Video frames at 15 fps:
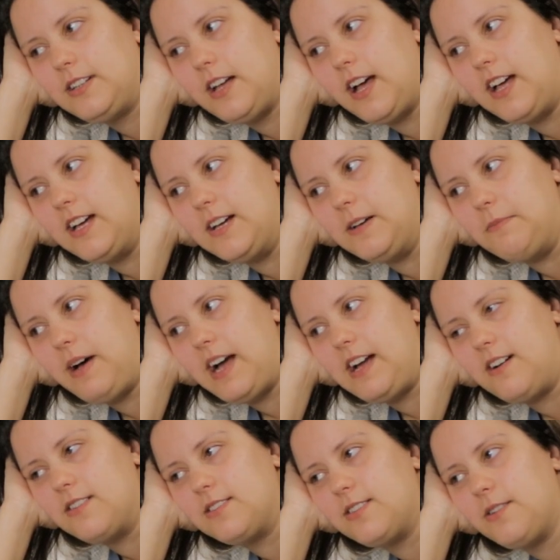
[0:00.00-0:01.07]
I
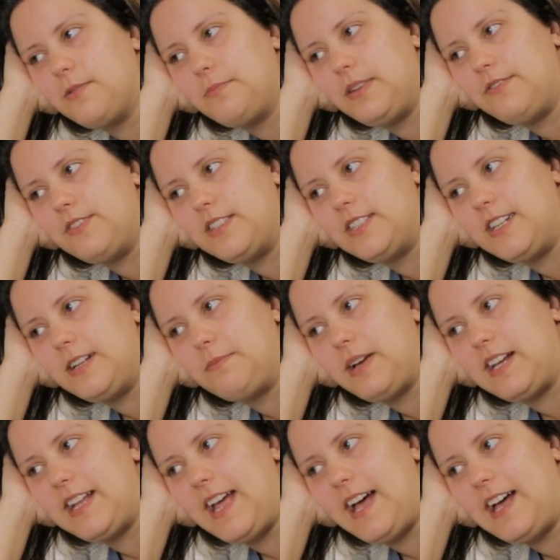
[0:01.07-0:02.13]
also have been visiting
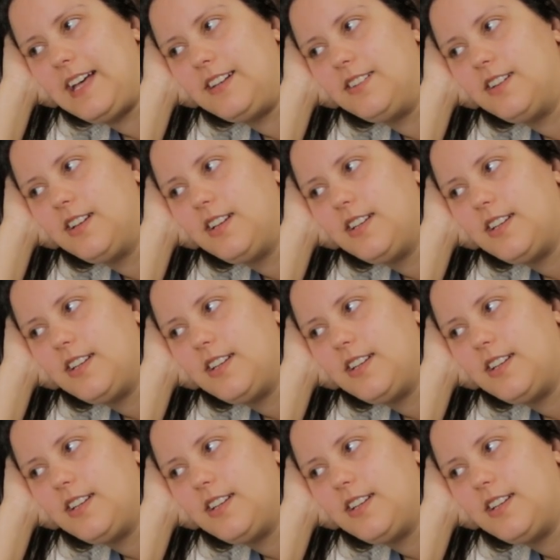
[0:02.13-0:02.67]
my dad.